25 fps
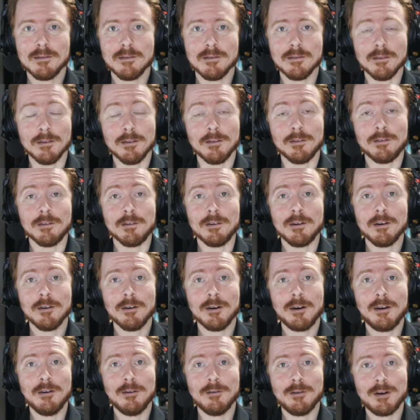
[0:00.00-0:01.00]
The
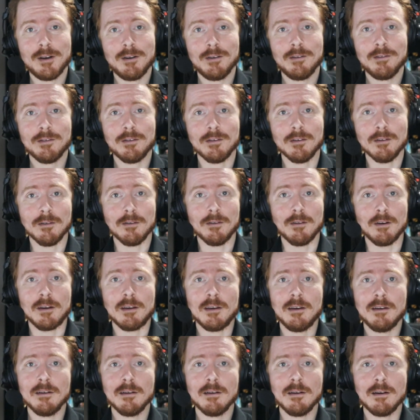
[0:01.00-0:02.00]
scenario is, the
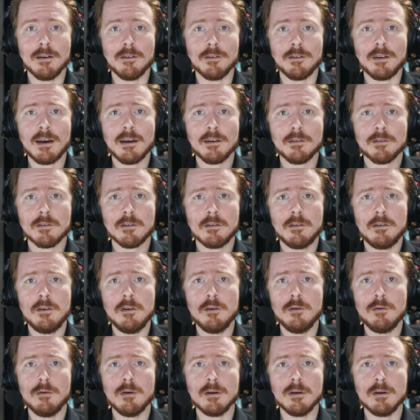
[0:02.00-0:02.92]
king has asked you